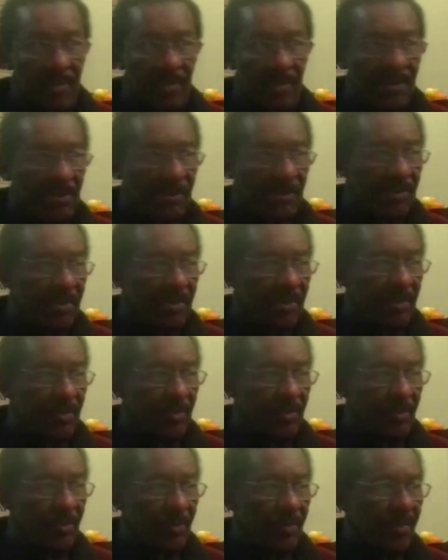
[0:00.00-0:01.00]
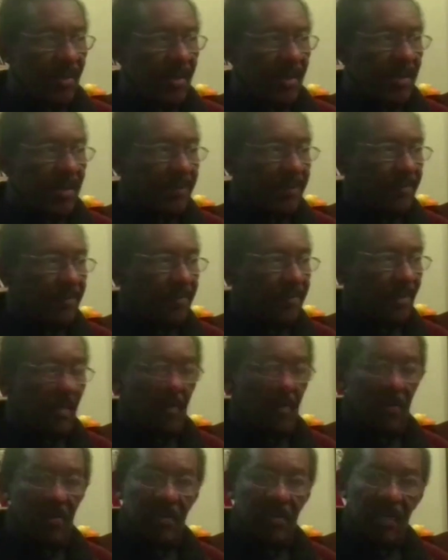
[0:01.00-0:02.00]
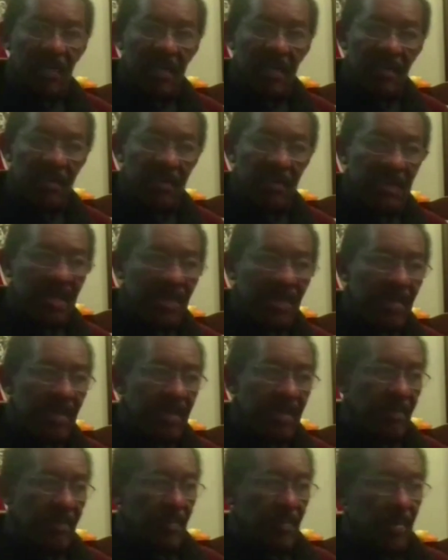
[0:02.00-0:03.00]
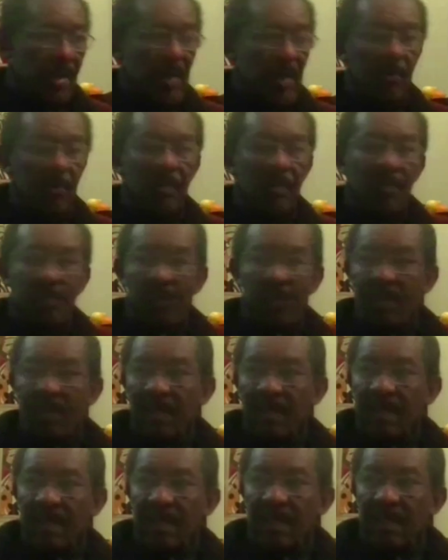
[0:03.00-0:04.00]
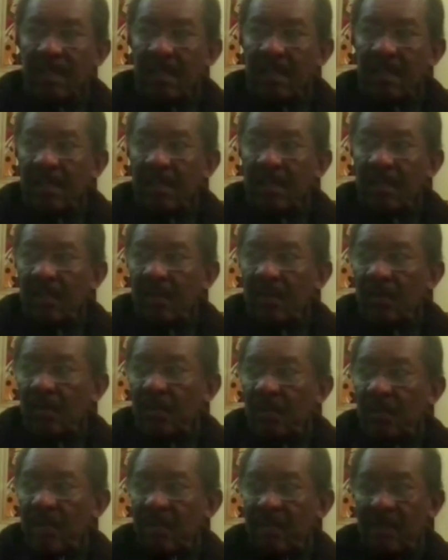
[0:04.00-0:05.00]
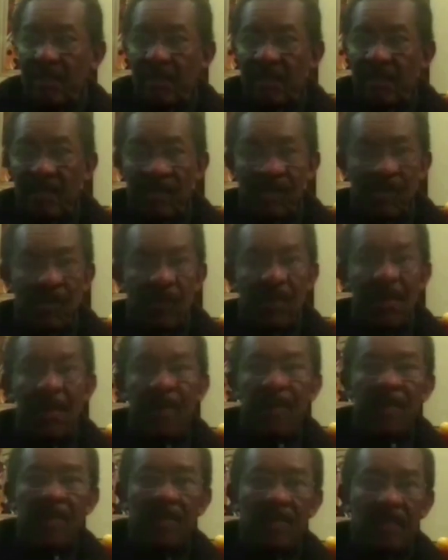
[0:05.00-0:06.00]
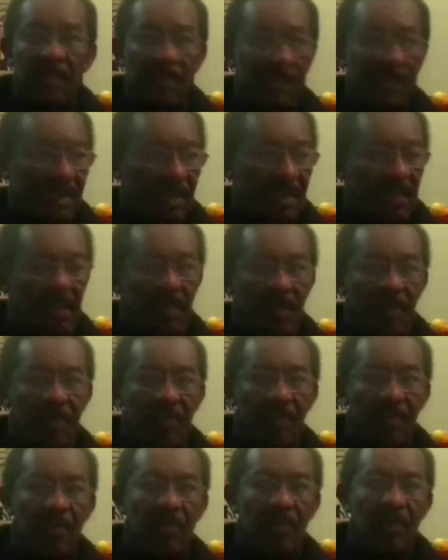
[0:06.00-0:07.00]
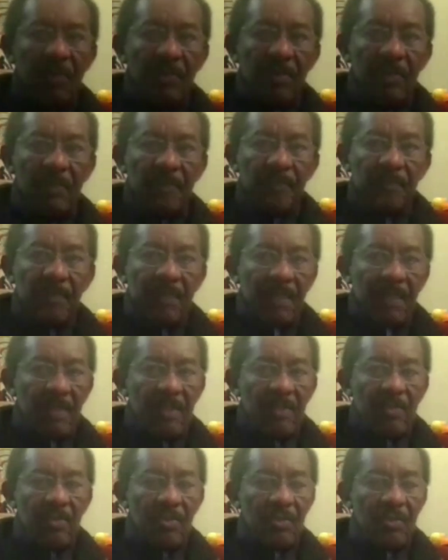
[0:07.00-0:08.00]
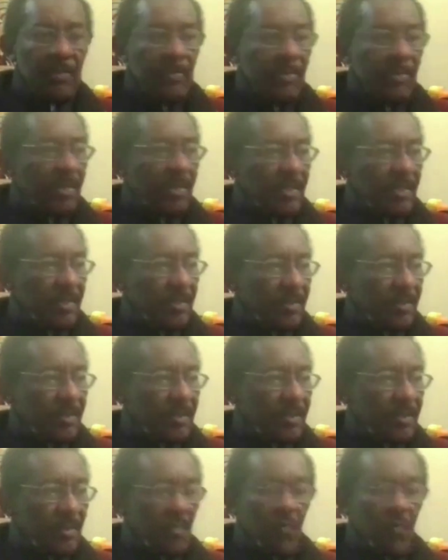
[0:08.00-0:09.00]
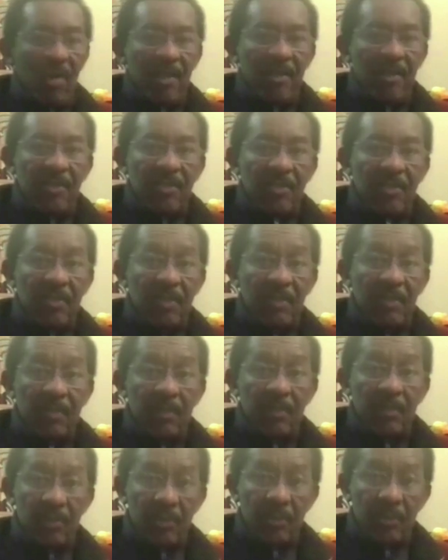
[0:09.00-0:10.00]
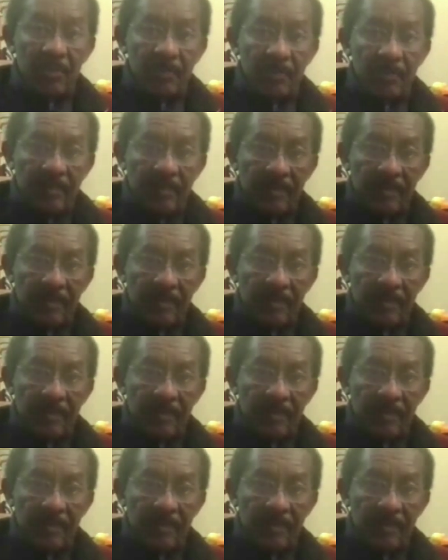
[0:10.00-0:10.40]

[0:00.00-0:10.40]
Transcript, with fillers: You know, in those days, you go buy thing on Saturday. When you come back, you buy it. With, there no plastic bags, so wrap things up in a newspaper. So she bought, you know, the, the washing soap, the blue soap.